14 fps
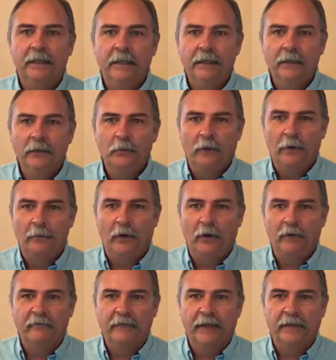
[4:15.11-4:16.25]
Another web
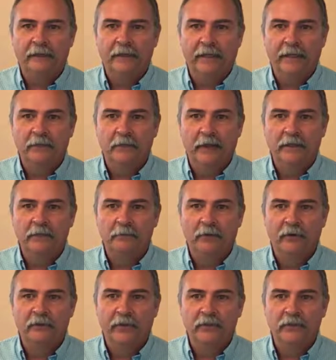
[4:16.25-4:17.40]
artifact that I created to
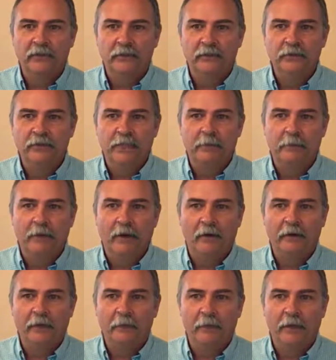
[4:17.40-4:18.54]
motivate students and empower
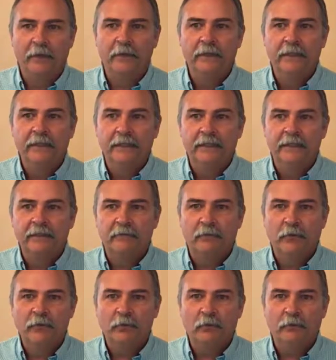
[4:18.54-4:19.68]
them with is a
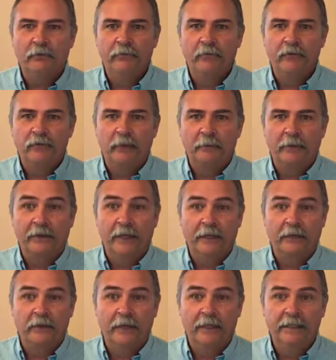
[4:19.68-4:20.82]
virtual field trip that I
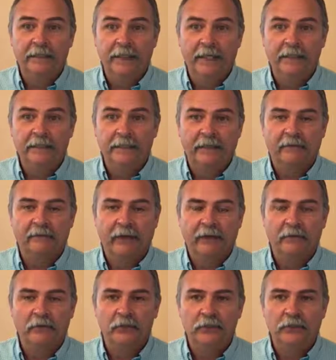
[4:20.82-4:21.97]
created in EdTech
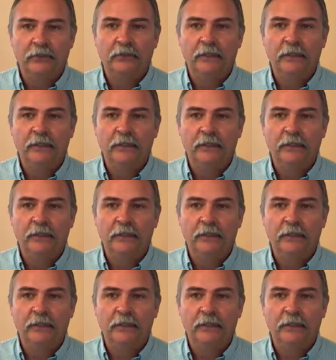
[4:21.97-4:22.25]
502